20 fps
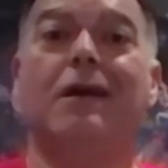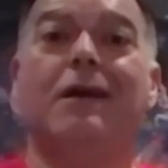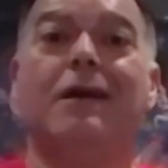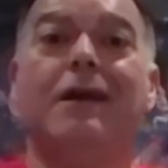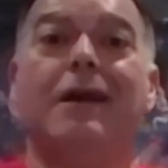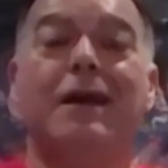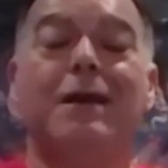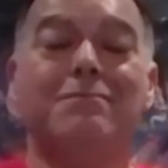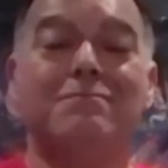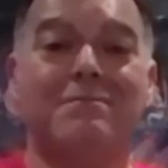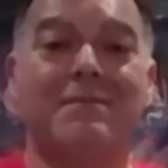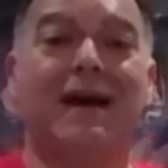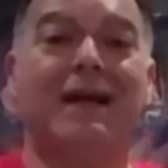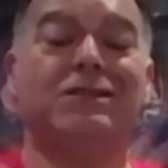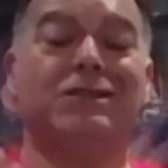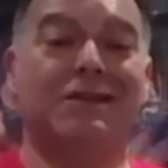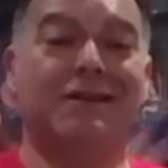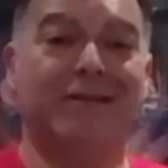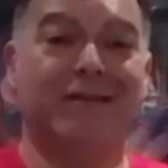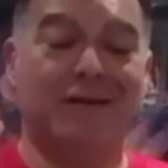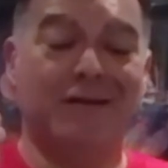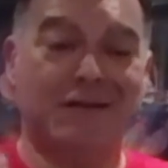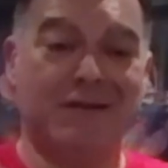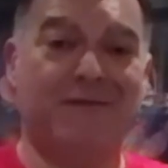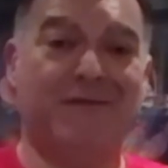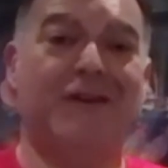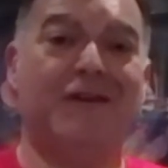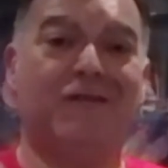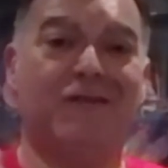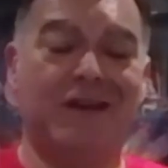Imagine those
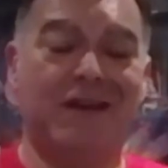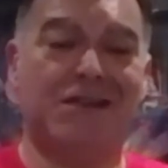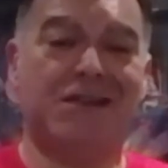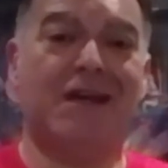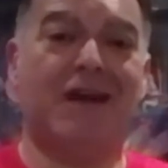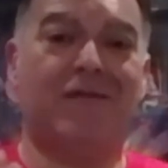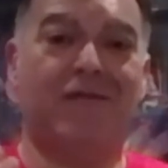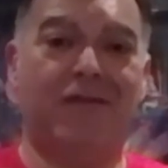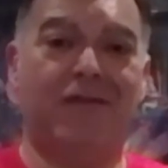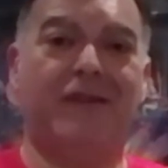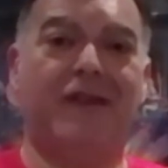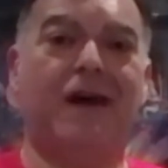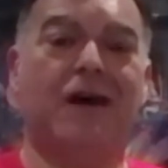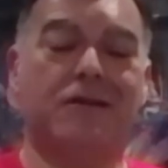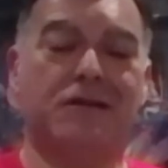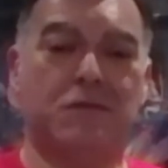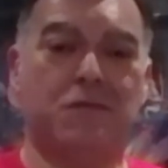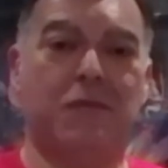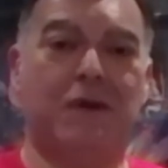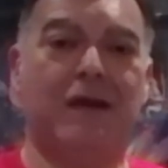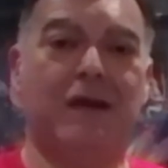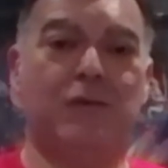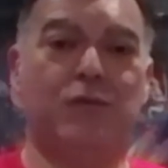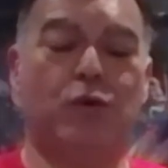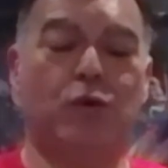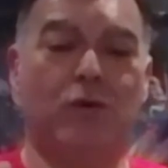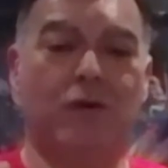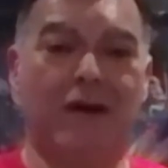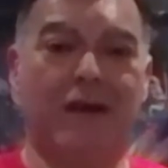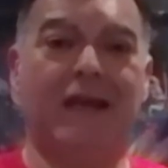57,000
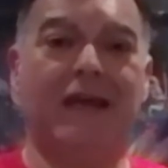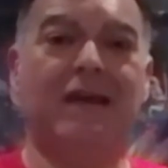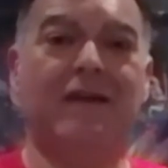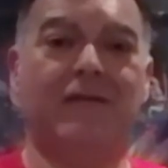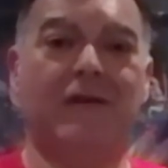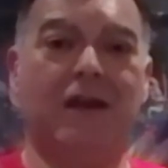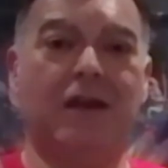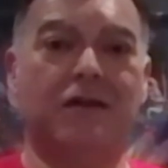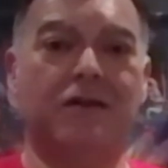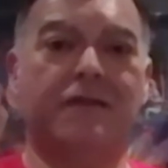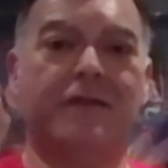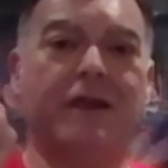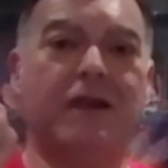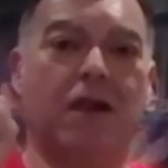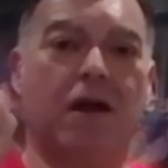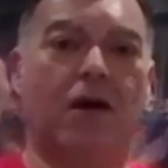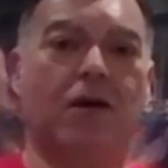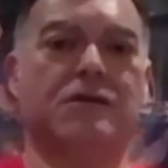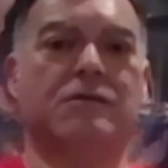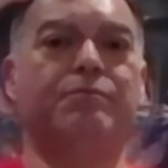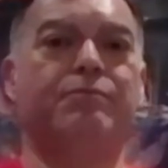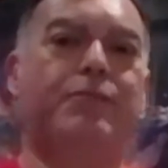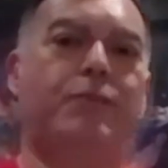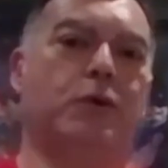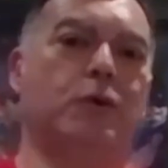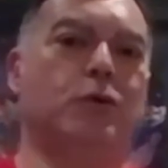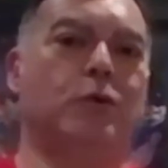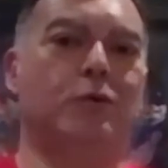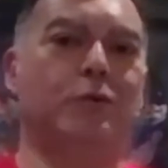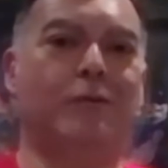people leaving as the last
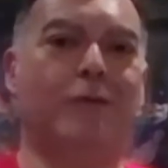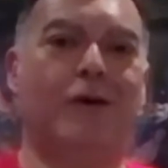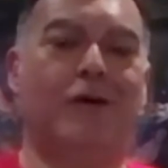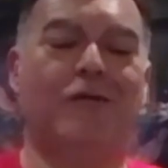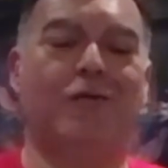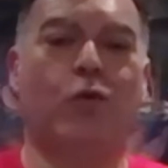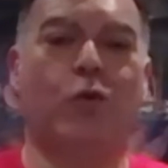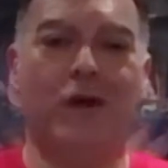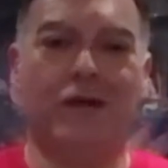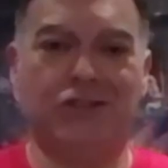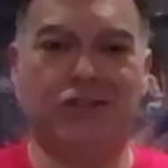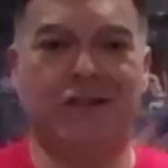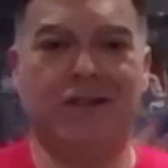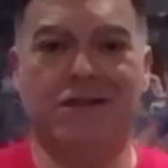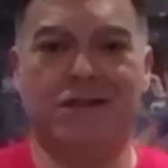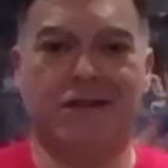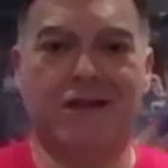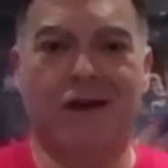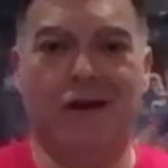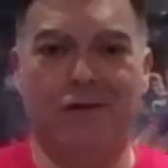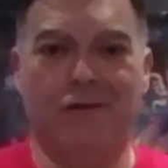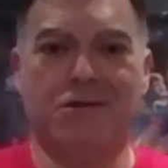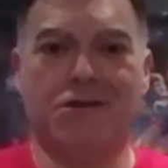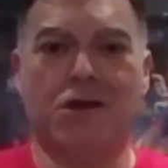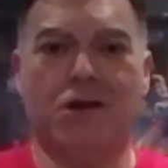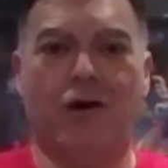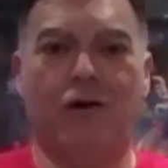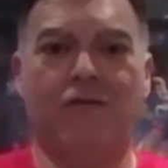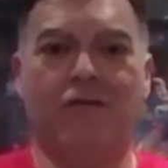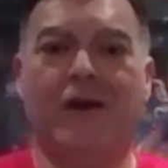boom of wishes goes
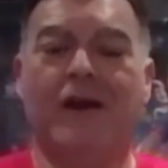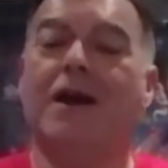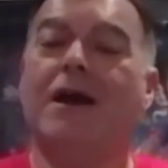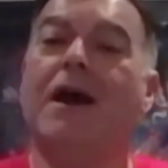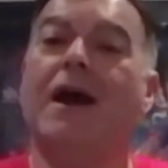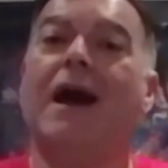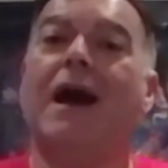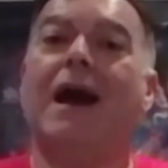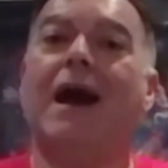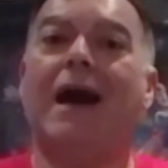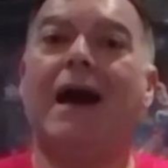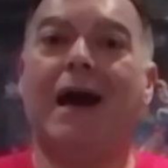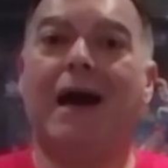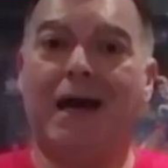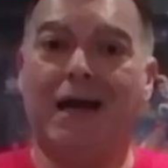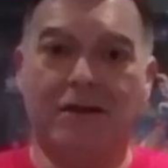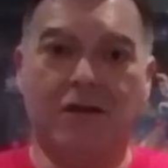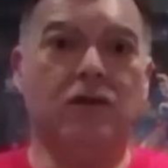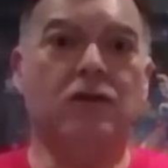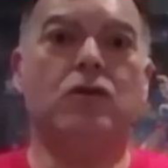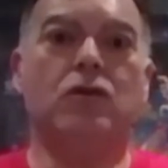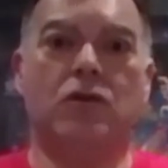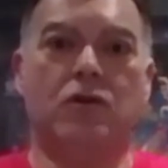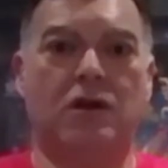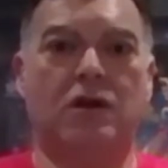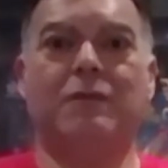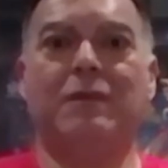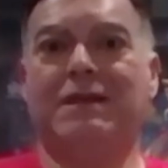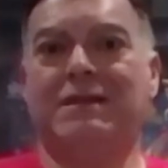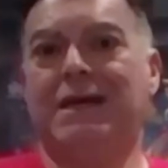off, and you're
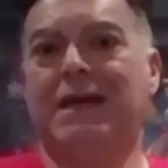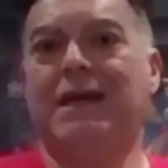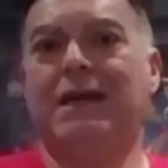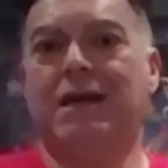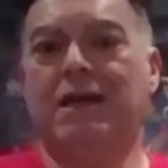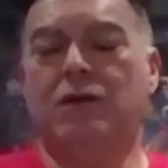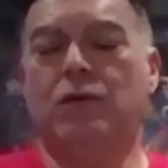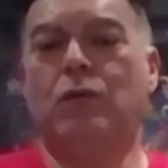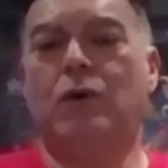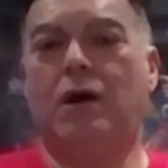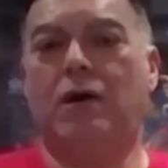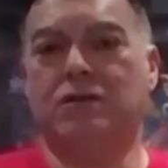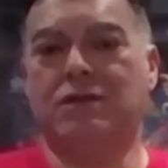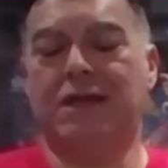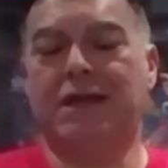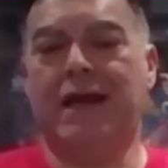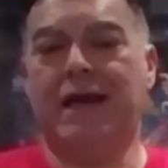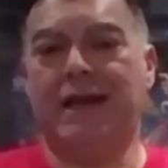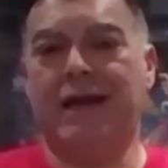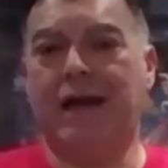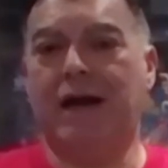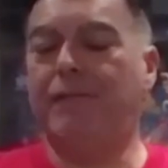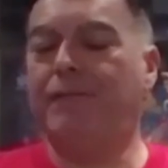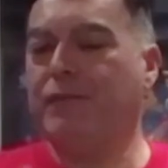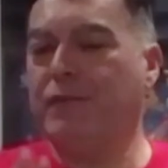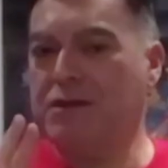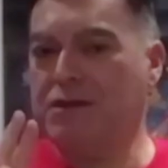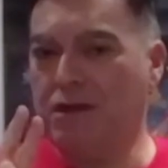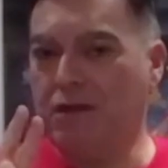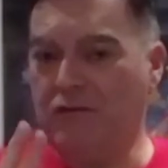going to be taking a while to get out.
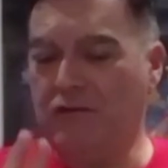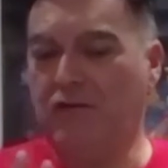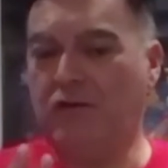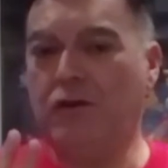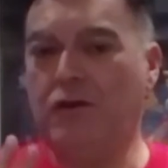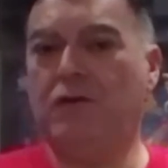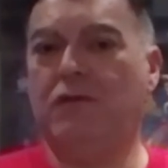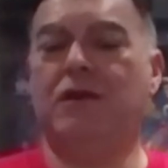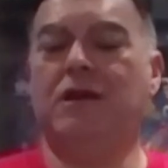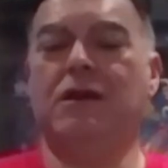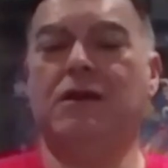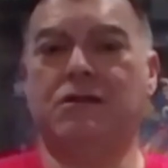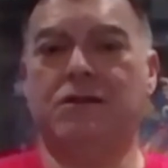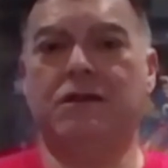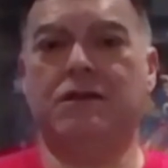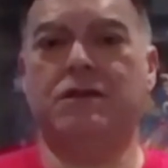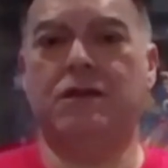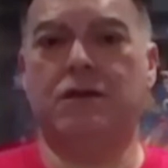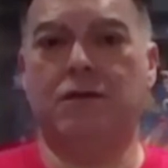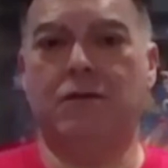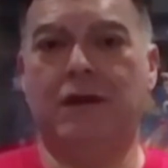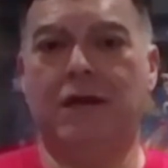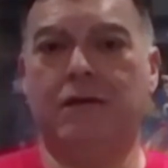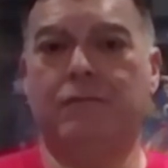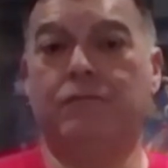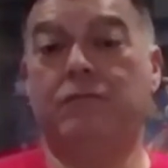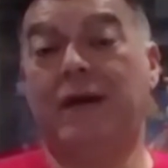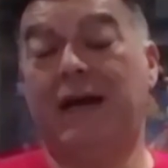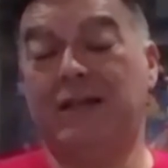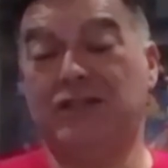So two things to do here,
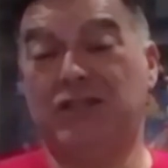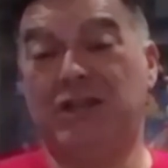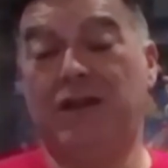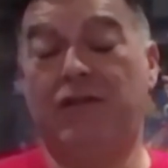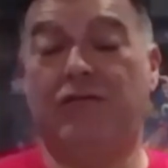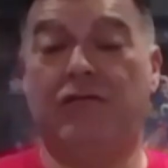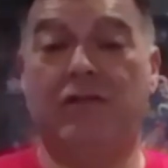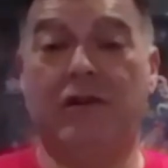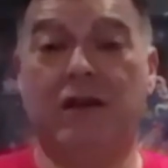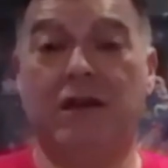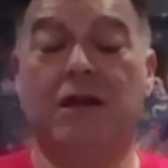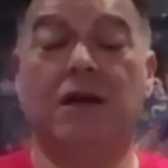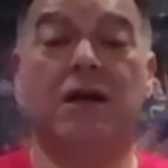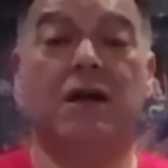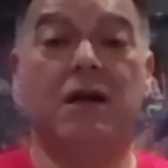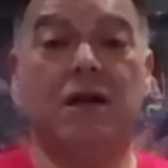actually three.